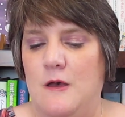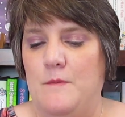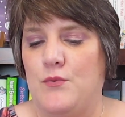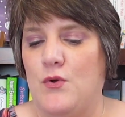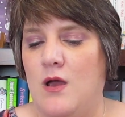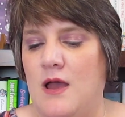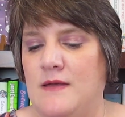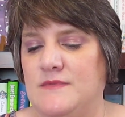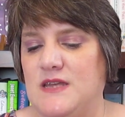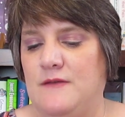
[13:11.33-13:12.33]

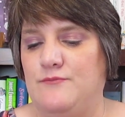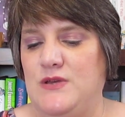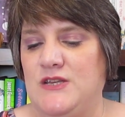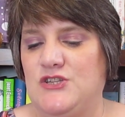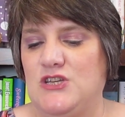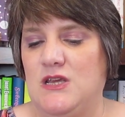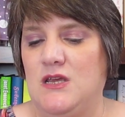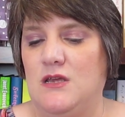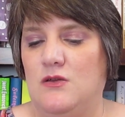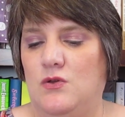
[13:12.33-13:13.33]
Primed and
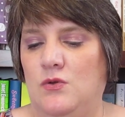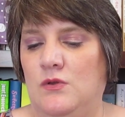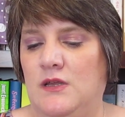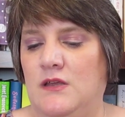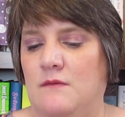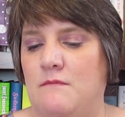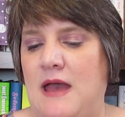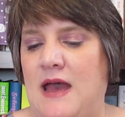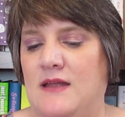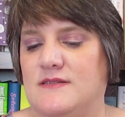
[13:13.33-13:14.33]
Peachy Cooling
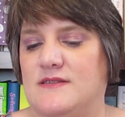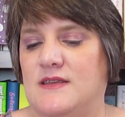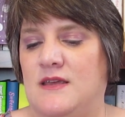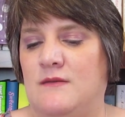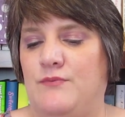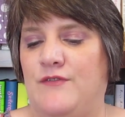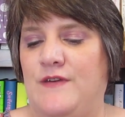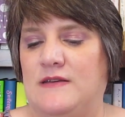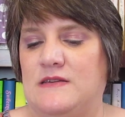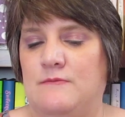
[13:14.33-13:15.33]
Matte Skin
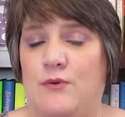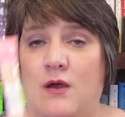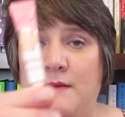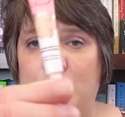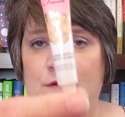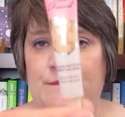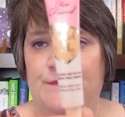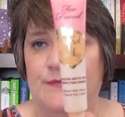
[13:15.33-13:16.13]
Perfecting Primer